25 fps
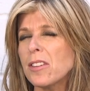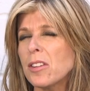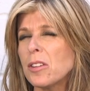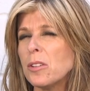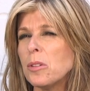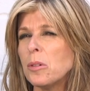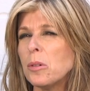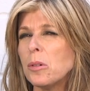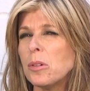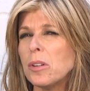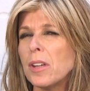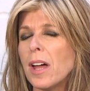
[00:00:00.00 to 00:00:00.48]

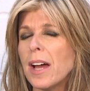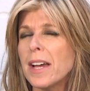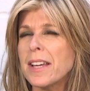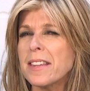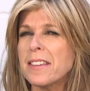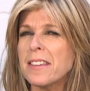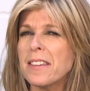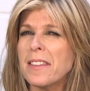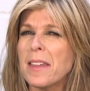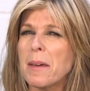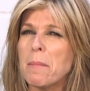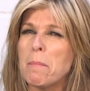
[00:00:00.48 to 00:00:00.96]
an
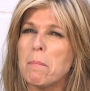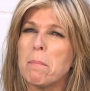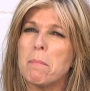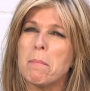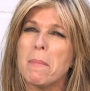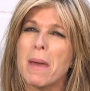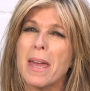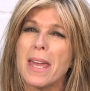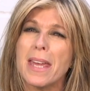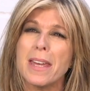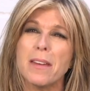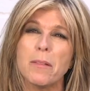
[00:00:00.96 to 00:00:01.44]
all-nighter. There
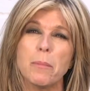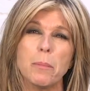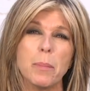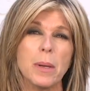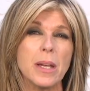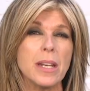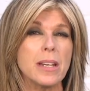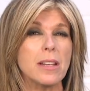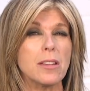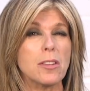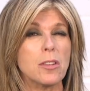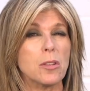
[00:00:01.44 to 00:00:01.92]
may have
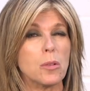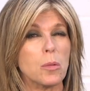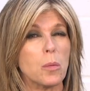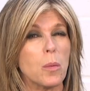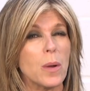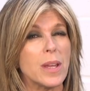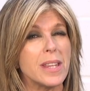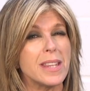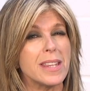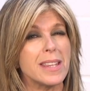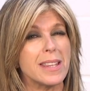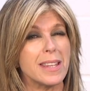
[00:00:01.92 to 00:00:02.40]
been a
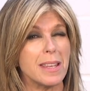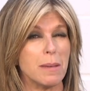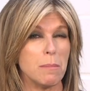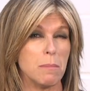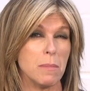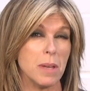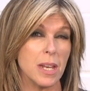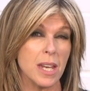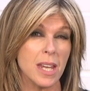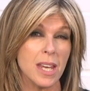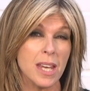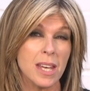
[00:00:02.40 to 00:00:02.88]
20
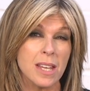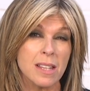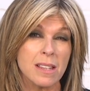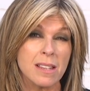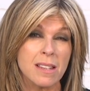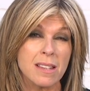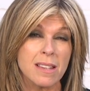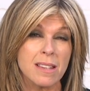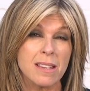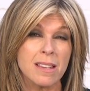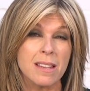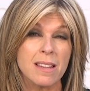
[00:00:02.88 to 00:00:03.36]

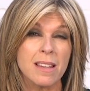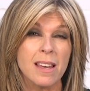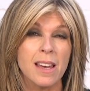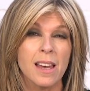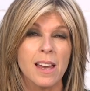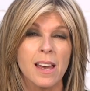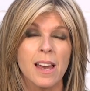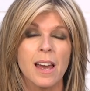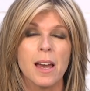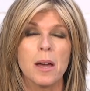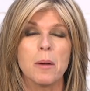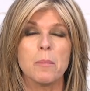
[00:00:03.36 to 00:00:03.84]
minutes
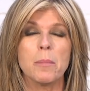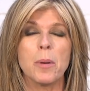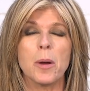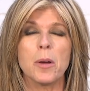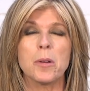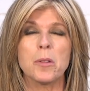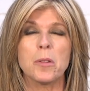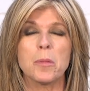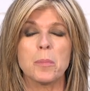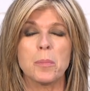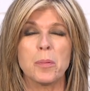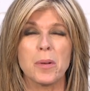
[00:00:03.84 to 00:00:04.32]

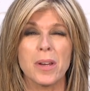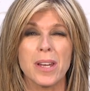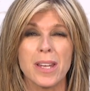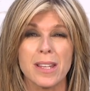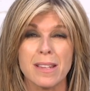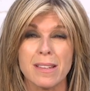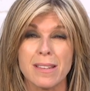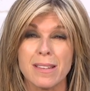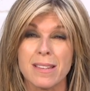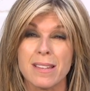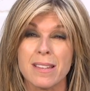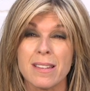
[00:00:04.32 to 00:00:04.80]

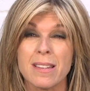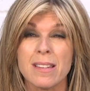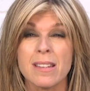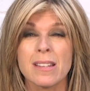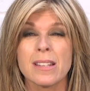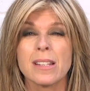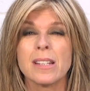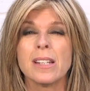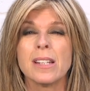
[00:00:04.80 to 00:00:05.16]
post-Brits